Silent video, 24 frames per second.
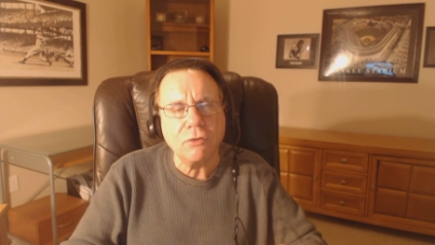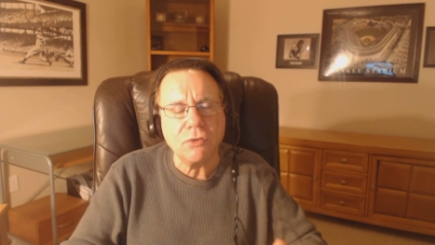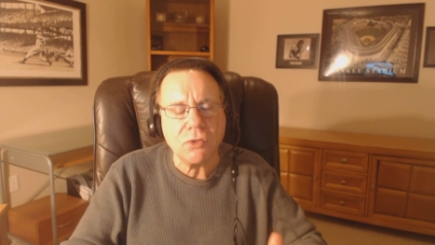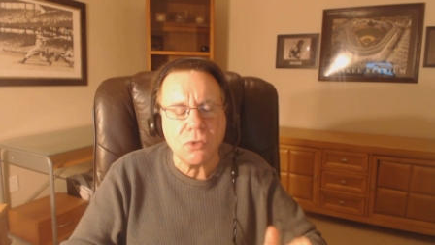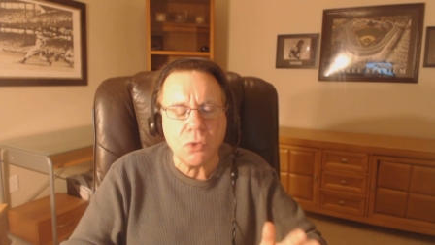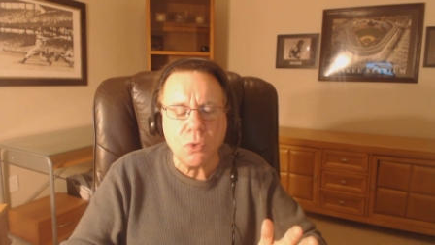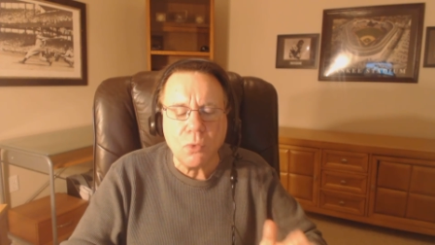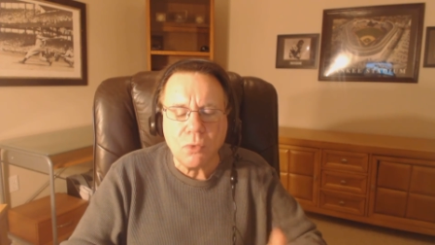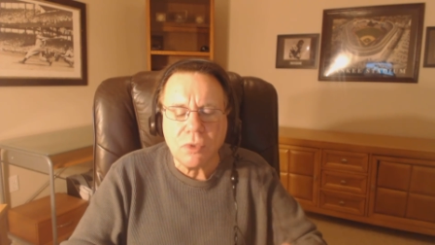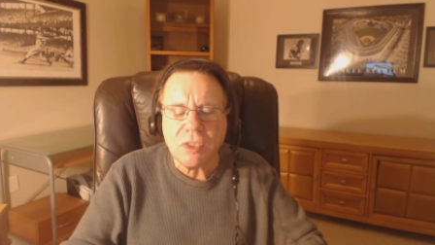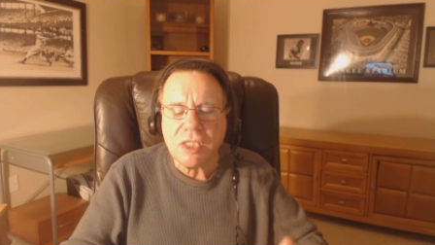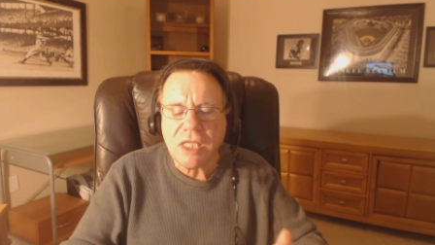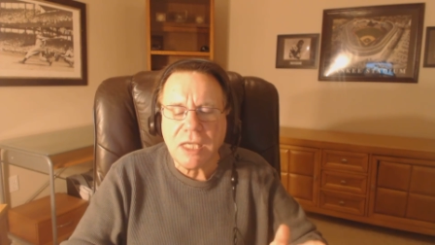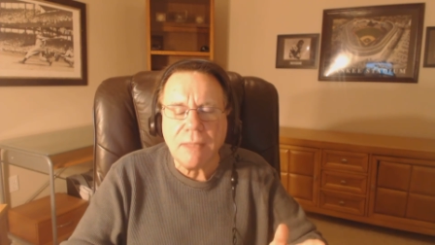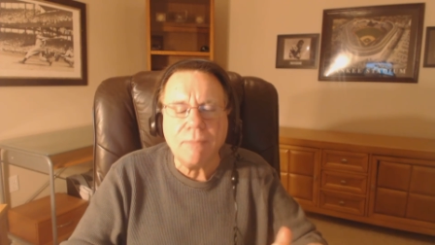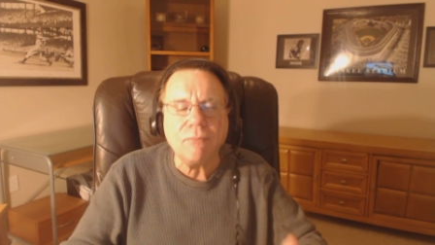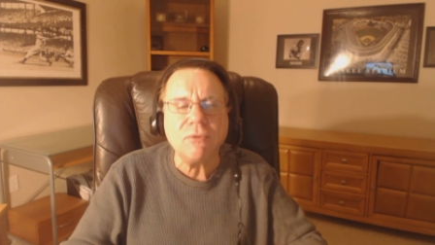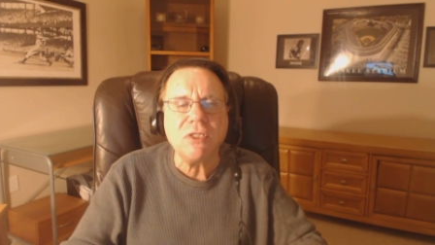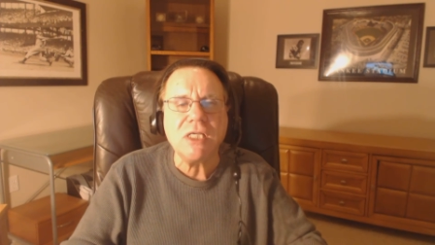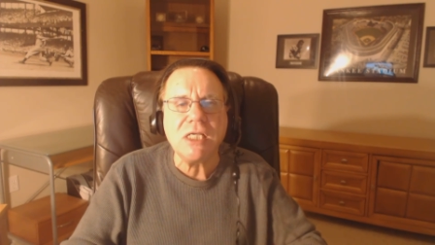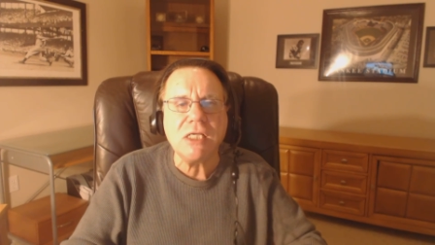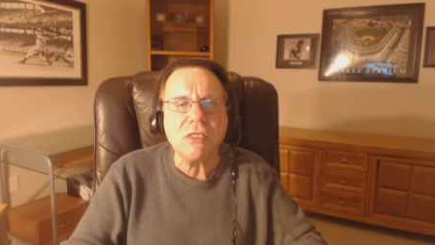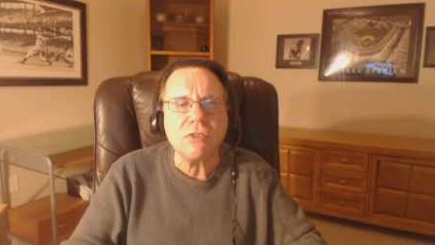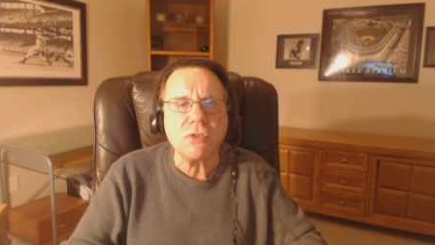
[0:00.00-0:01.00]
two team
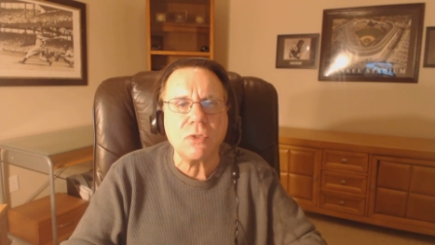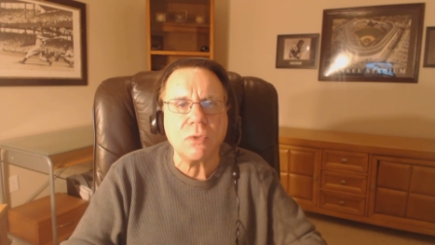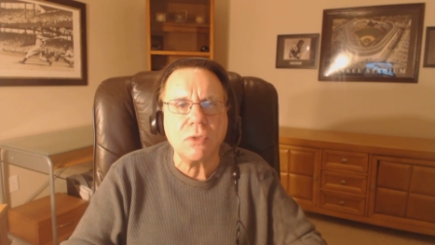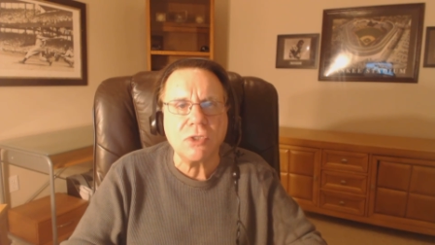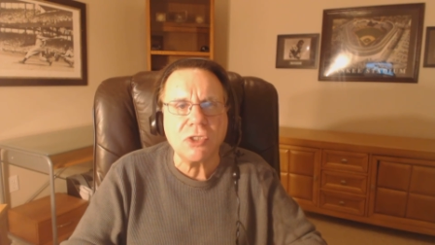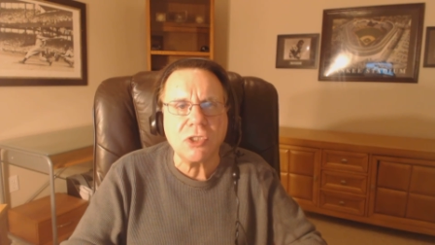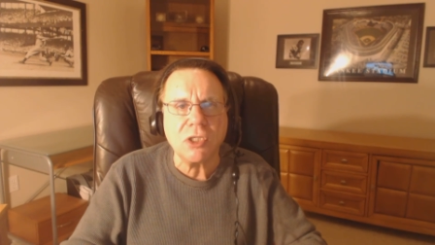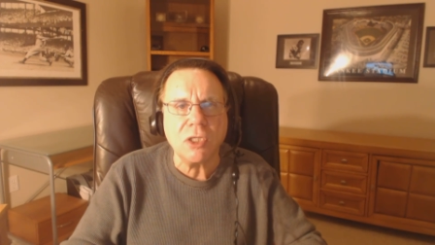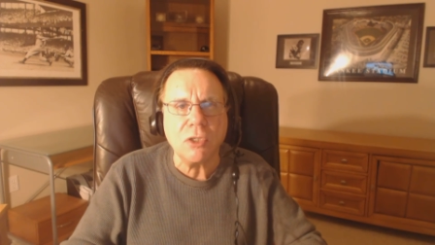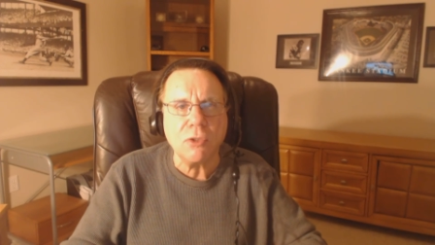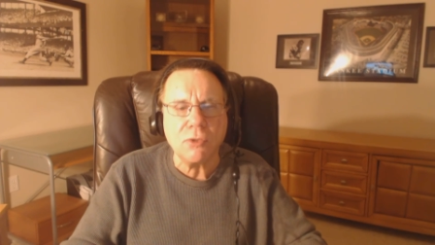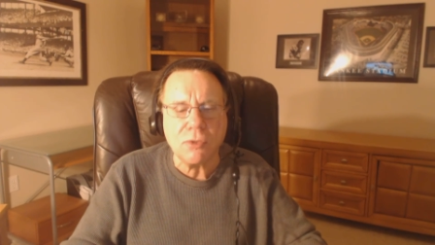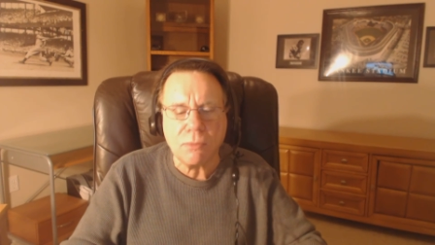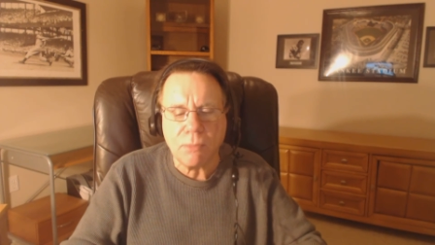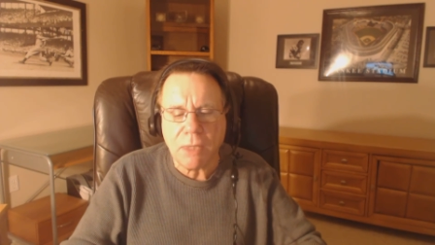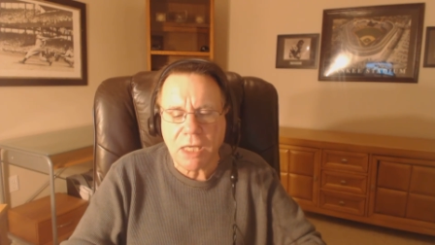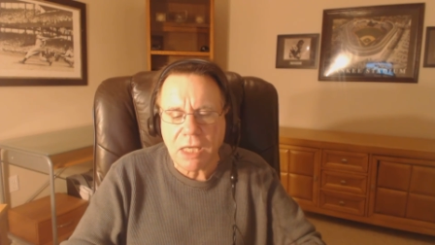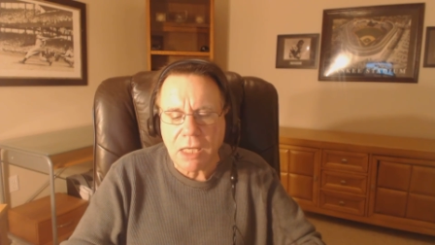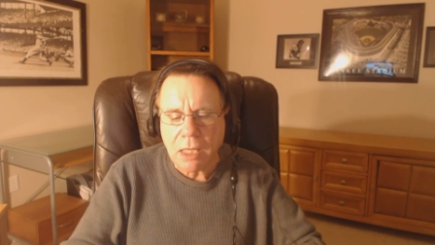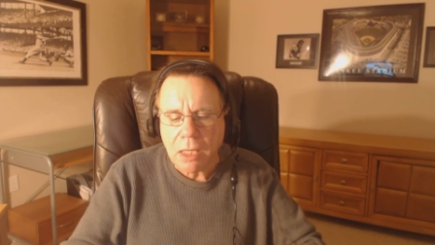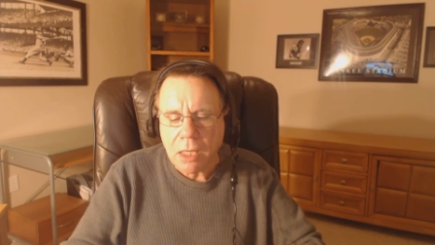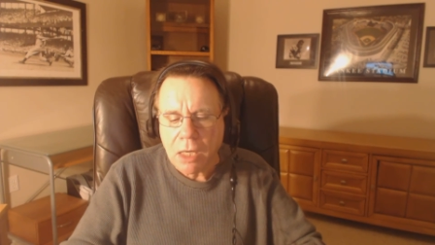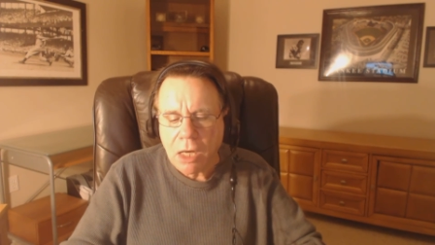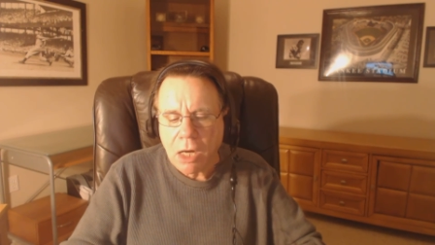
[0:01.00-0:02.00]
teaser, excuse
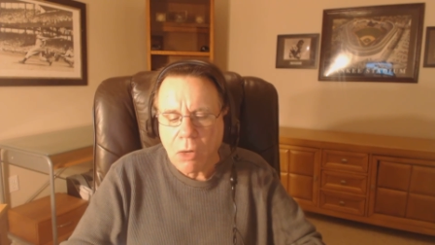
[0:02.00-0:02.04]
me,